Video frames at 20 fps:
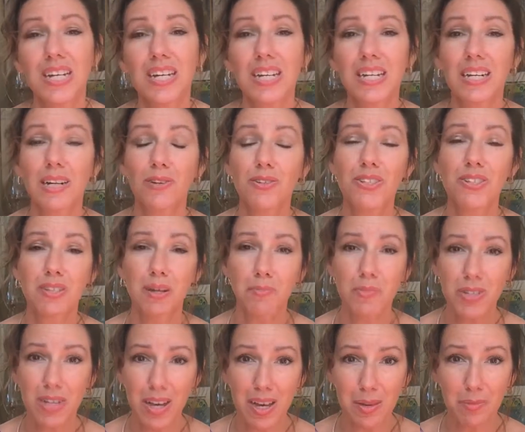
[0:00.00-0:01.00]
Now,
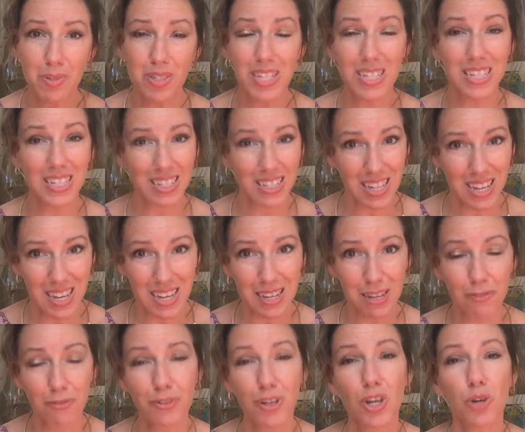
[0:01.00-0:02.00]
sometimes in
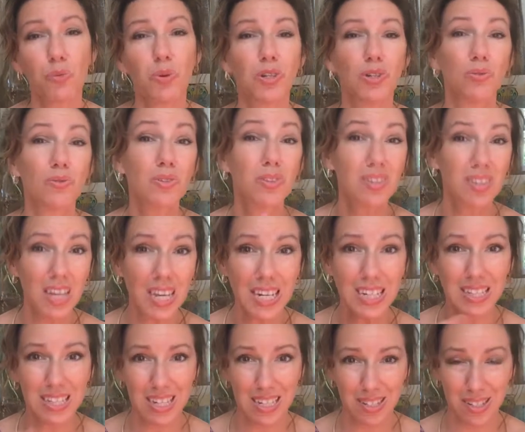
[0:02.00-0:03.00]
life, when you think
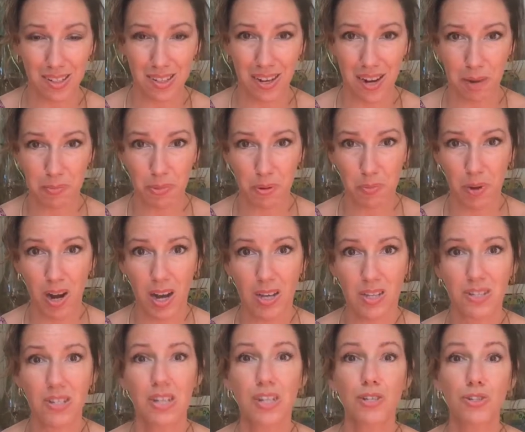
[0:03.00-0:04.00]
that it's a
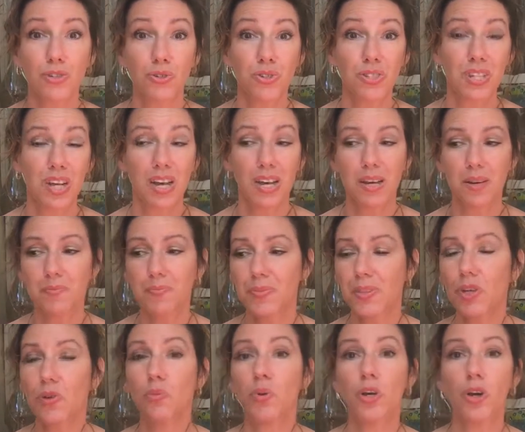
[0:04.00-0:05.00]
compromise, so say
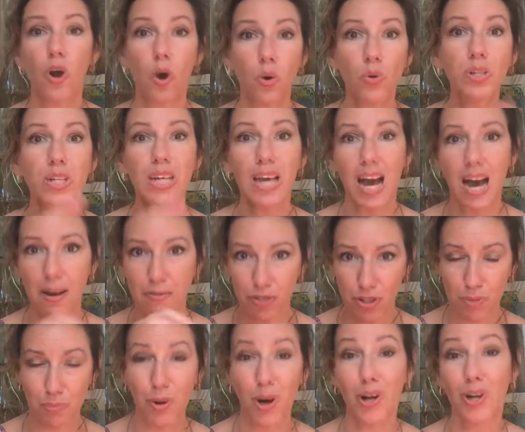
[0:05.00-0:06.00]
we only have
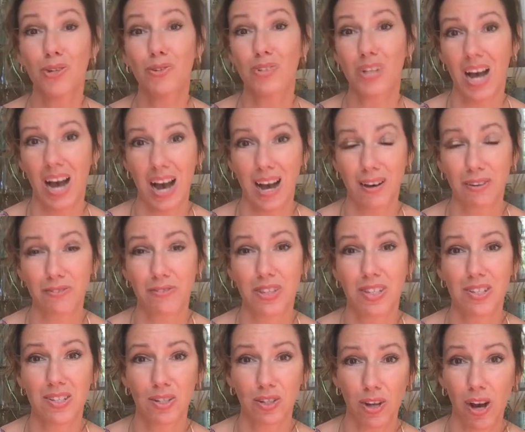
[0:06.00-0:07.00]
tomorrow to have
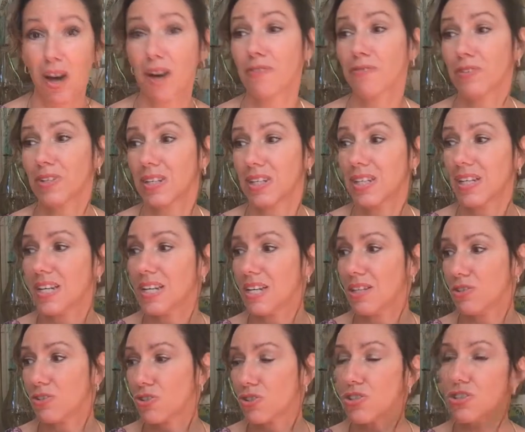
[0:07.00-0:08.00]
this coffee,
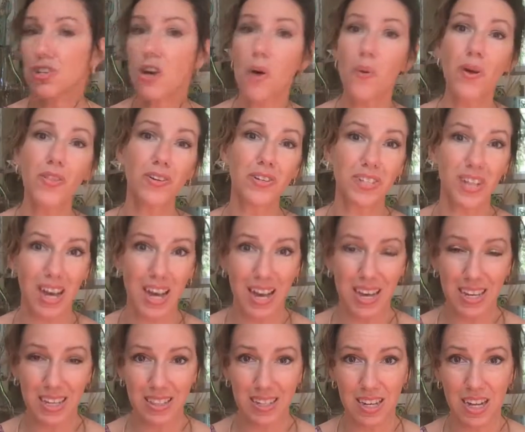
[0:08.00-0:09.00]
there's no other
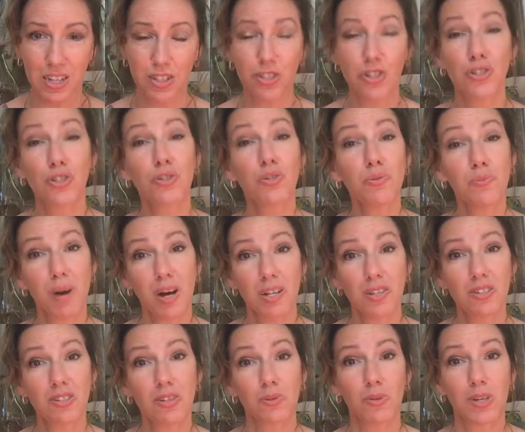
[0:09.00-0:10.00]
day in the next 2
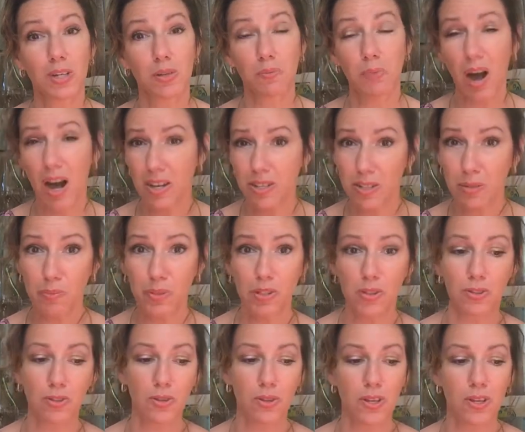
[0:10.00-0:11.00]
months that we could possibly
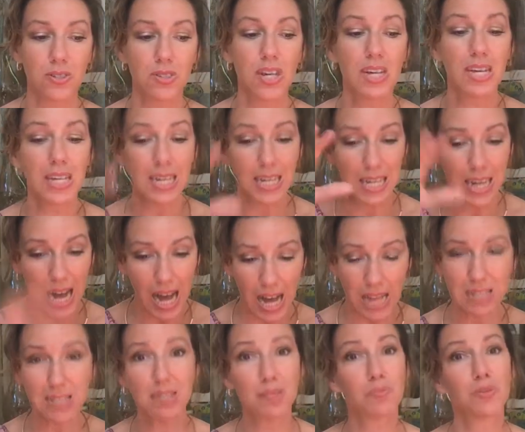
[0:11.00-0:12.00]
do this, it
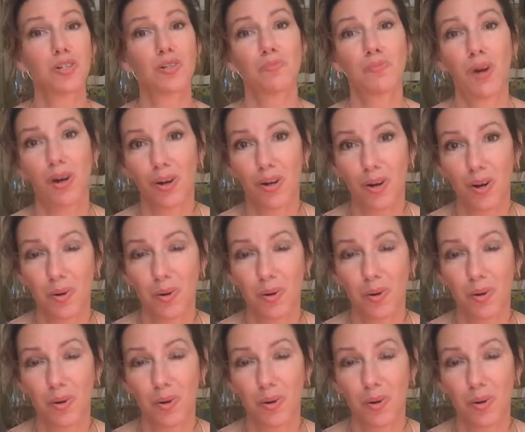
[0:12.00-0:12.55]
has to be tomorrow.